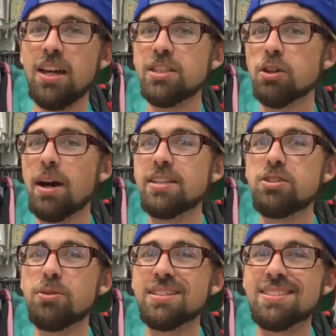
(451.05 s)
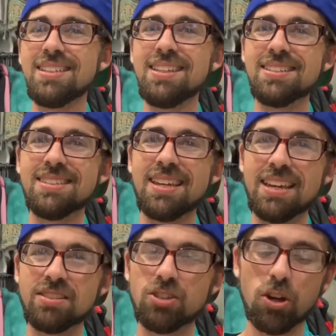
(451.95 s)
So as you can see, this is a
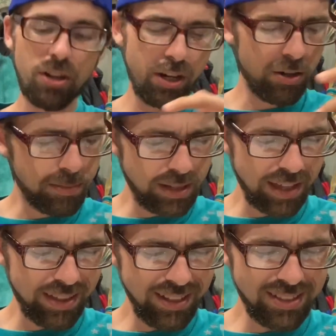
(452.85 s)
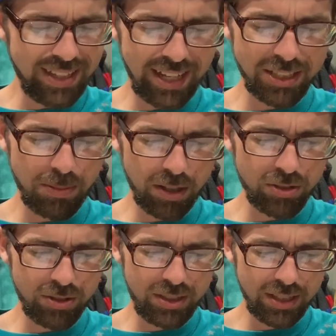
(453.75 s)
Guitar Hero. I think it's the Xbox
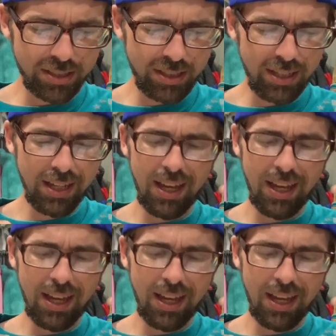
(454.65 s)
360.